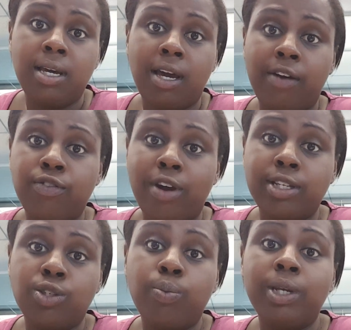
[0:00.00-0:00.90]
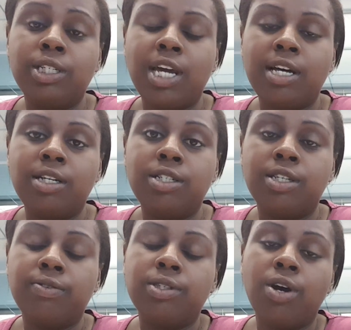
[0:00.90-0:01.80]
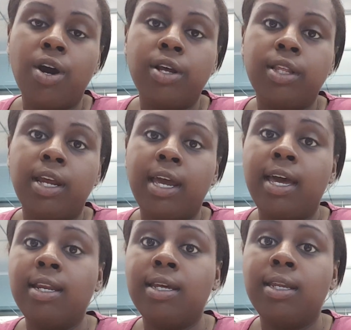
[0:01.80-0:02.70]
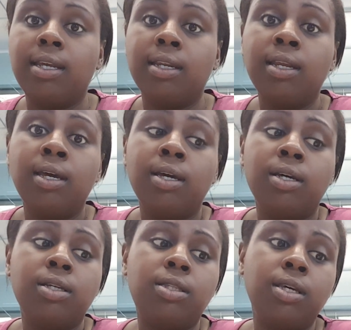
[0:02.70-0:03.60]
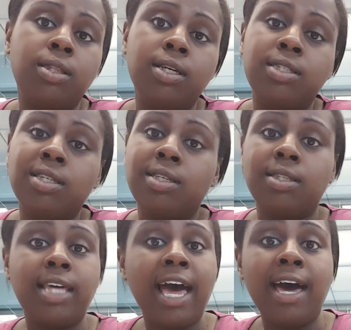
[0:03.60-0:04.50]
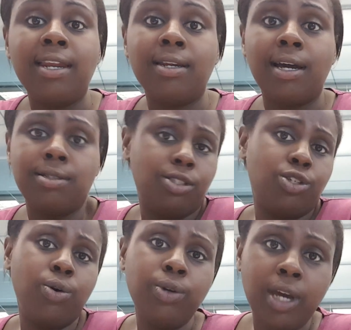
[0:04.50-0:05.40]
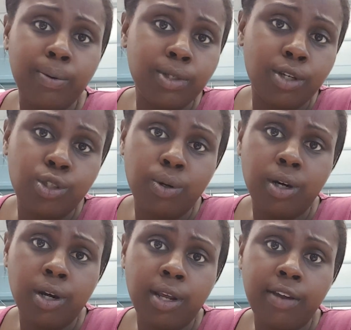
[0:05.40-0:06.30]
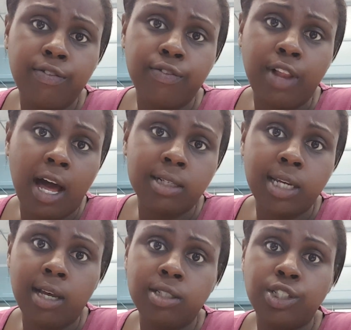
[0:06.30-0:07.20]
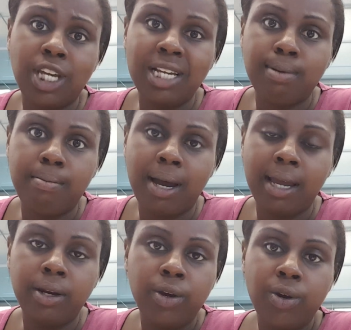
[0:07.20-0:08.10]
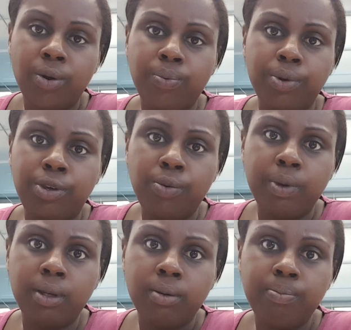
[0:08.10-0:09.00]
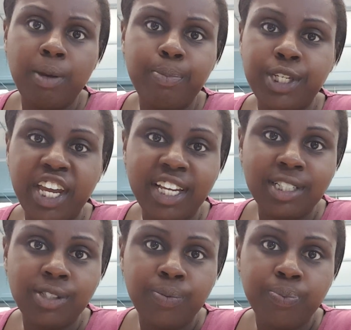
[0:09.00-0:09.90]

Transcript: I've tried so many challenges. I've started and I ended and did this and did that. And I just told you I was going to do a 100-day vlog challenge and change my mind. We're human. People change.